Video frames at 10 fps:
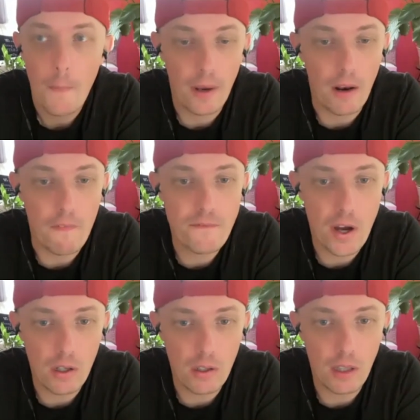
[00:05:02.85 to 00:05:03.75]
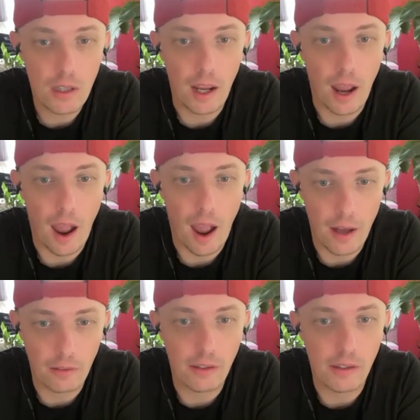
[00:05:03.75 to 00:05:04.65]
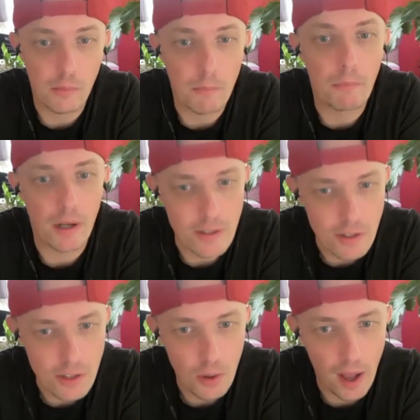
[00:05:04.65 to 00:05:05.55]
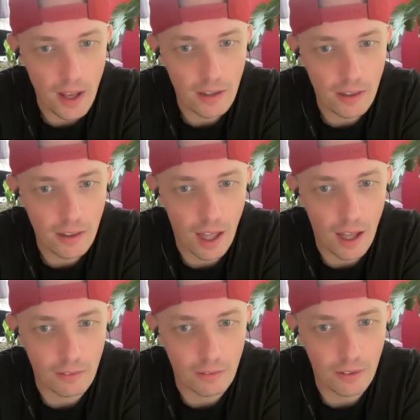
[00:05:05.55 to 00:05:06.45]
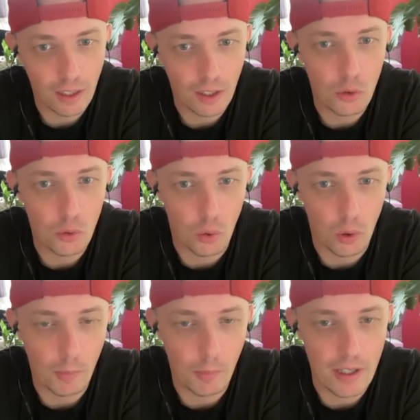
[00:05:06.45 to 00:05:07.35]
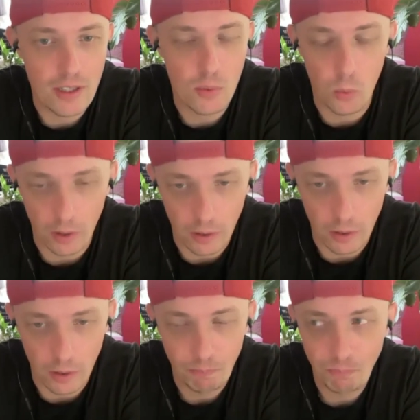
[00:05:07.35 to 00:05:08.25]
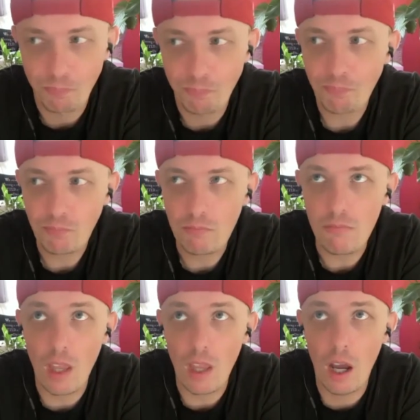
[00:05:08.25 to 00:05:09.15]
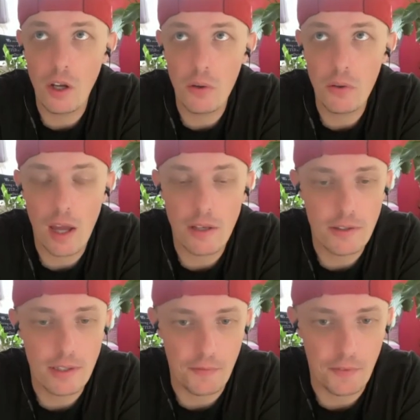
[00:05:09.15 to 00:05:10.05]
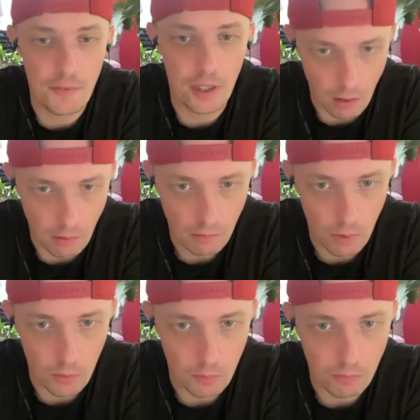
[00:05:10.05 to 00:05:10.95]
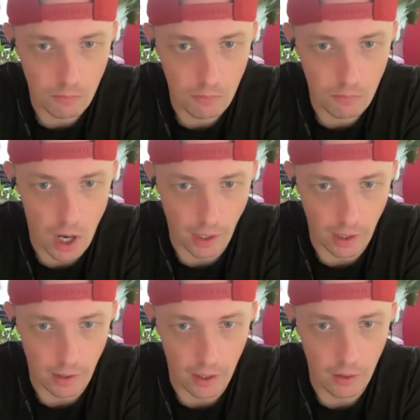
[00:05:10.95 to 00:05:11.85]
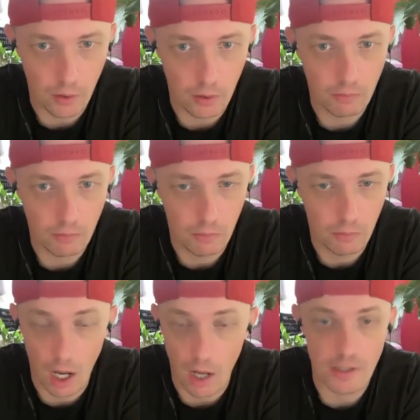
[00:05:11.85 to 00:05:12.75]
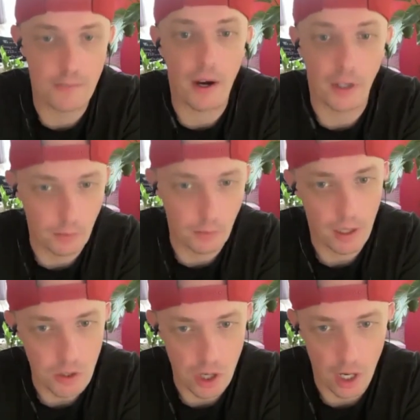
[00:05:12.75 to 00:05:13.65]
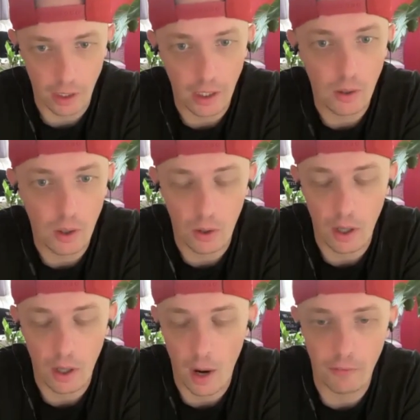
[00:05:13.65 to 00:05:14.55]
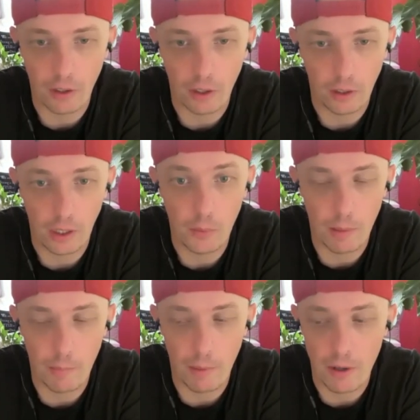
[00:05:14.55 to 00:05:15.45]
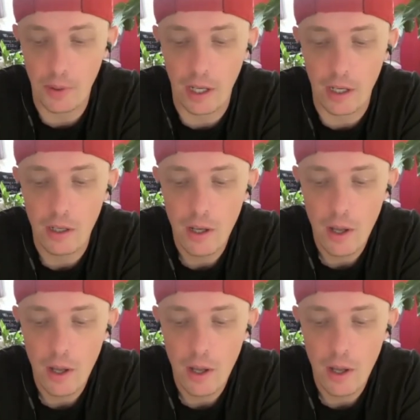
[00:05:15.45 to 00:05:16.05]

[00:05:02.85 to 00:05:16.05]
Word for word: but it felt like it had a little buzz to it that mm-hmm. like a normal place wouldn't i know that stephen king wrote the shining there or got inspired by the shining or however he went about doing it